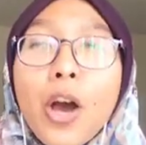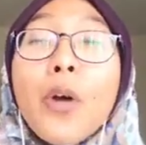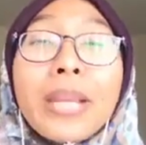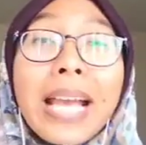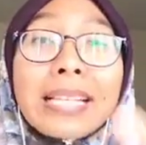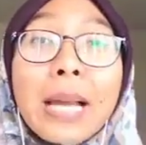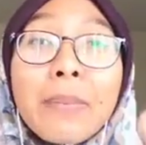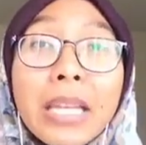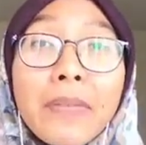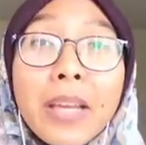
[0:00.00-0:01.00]
Oh yes,
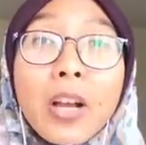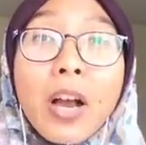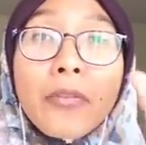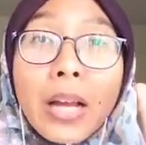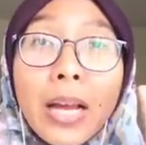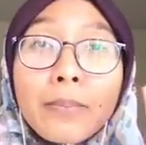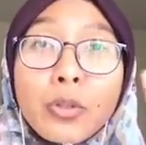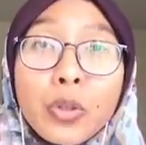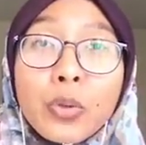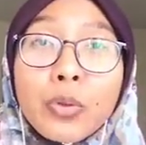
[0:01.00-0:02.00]
I'm leaving off
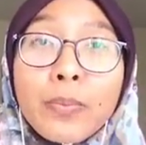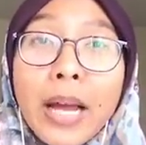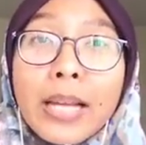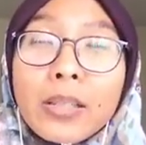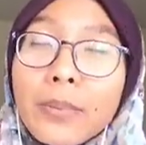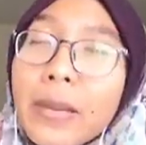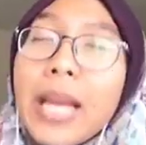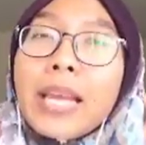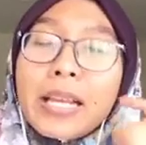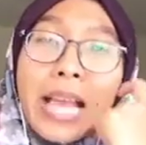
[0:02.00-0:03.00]
to
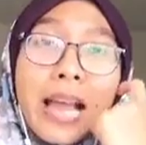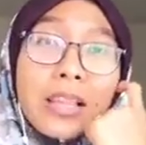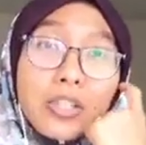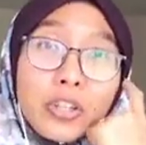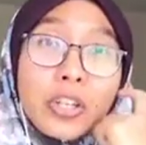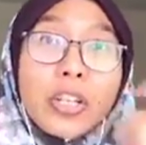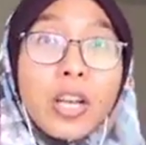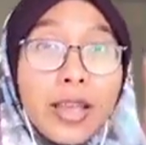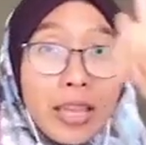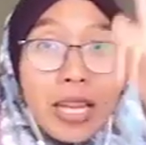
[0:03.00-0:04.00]
my calendar
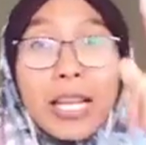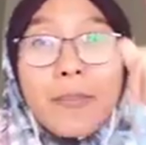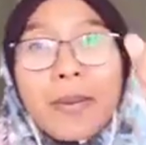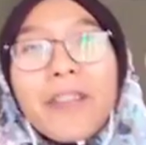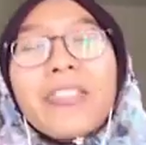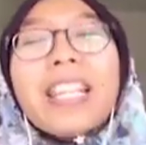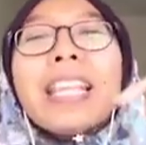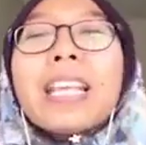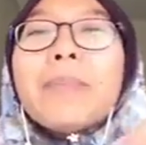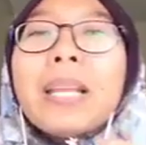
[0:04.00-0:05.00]
at the link above, the
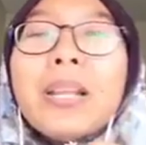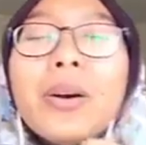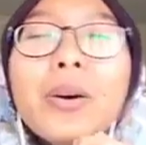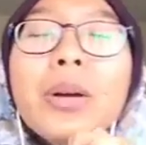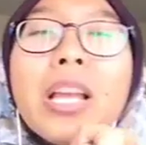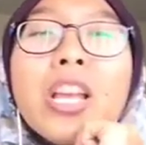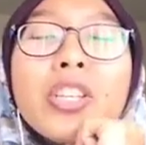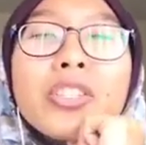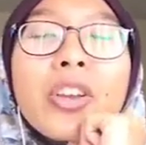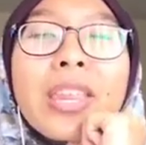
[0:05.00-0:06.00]
link below,
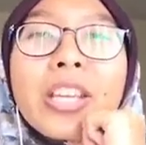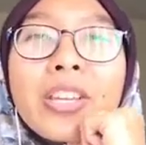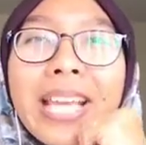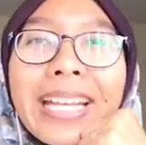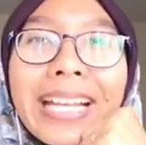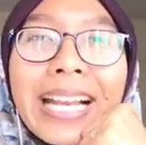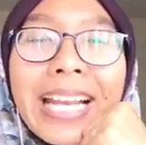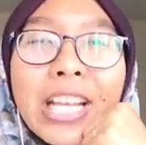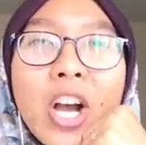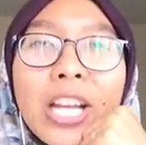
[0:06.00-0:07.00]
so that you can
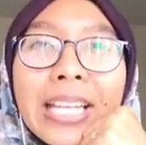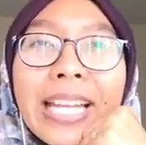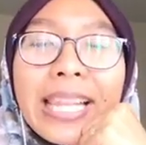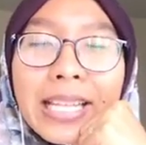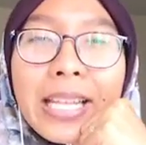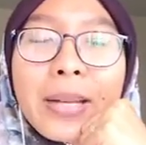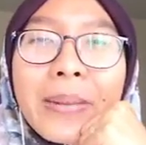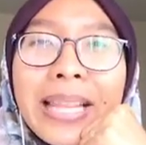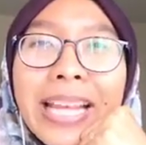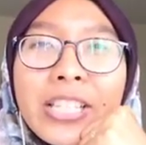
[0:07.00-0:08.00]
click on it a little
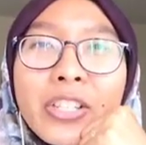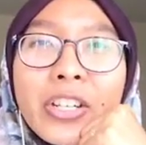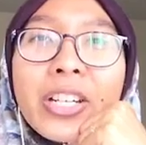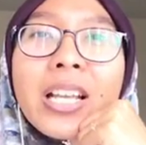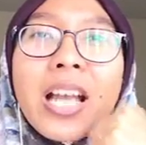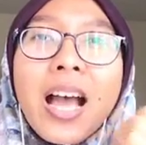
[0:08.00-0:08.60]
bit later.